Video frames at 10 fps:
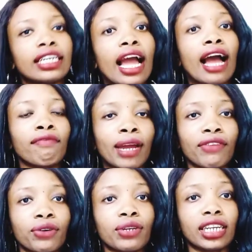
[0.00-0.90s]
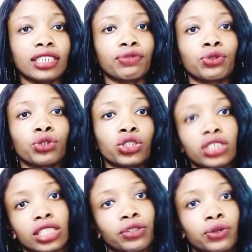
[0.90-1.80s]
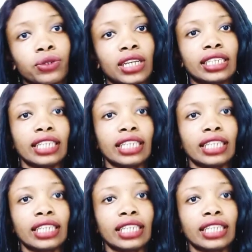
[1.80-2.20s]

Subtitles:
I have my regular devotions and all that.